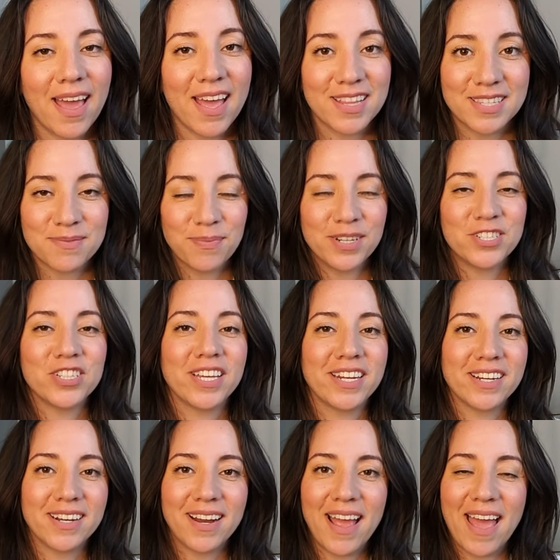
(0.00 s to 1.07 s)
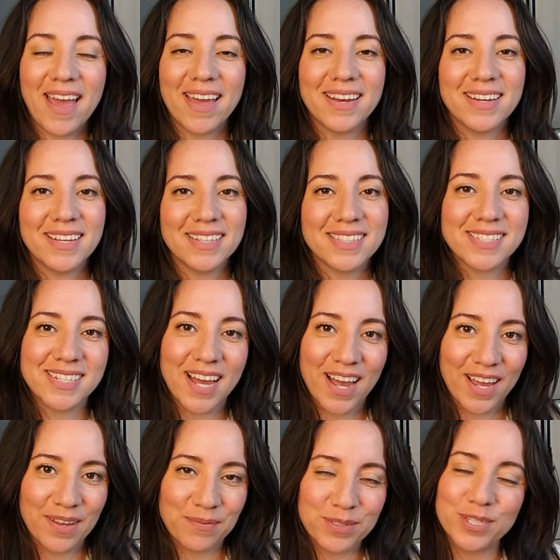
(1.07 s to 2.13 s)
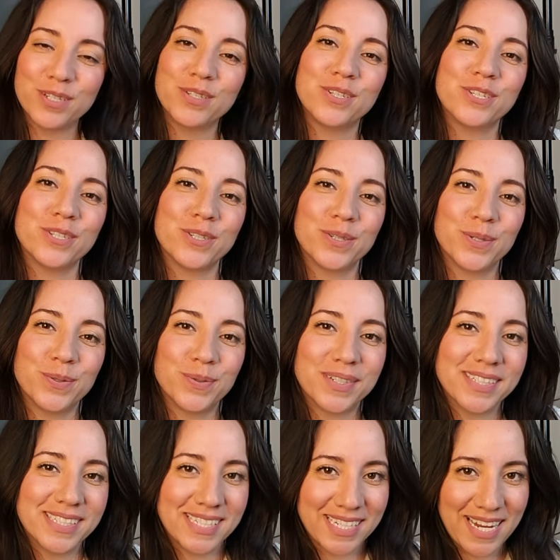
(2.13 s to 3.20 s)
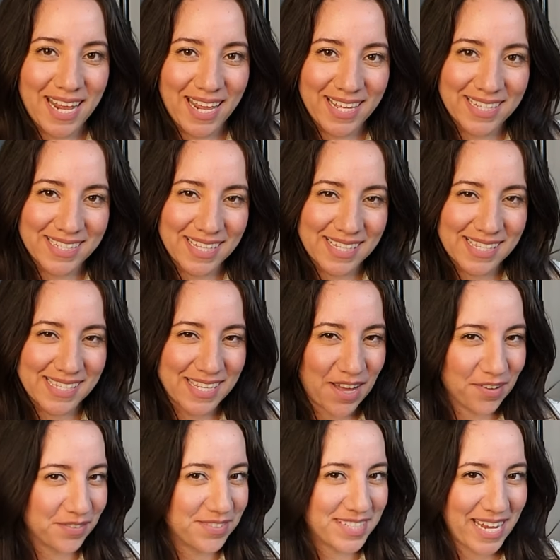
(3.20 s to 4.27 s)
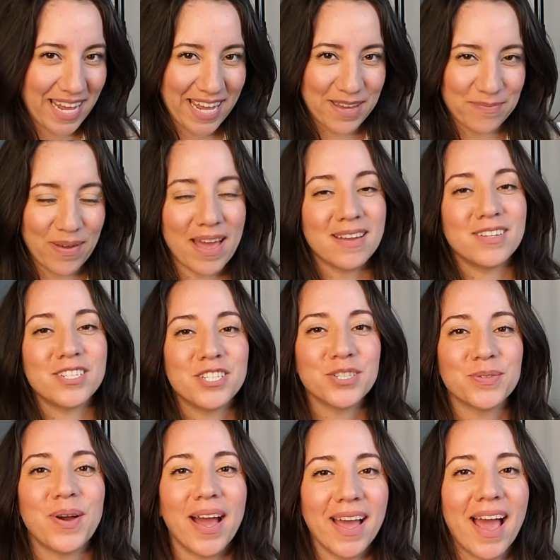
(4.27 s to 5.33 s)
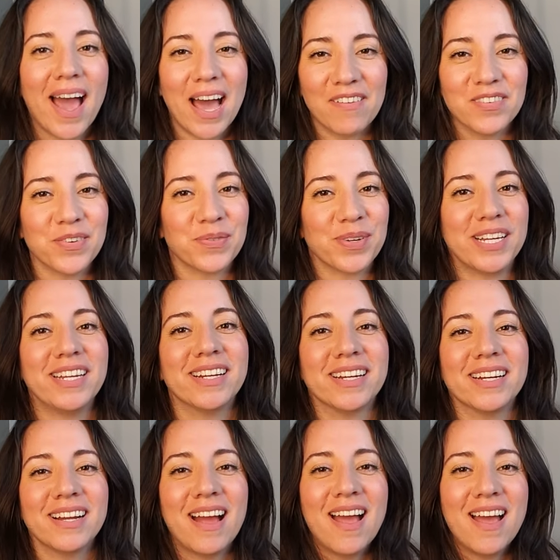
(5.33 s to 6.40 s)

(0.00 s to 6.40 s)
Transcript: It's much later and it's time to do today's self-tape. And do I have a reader?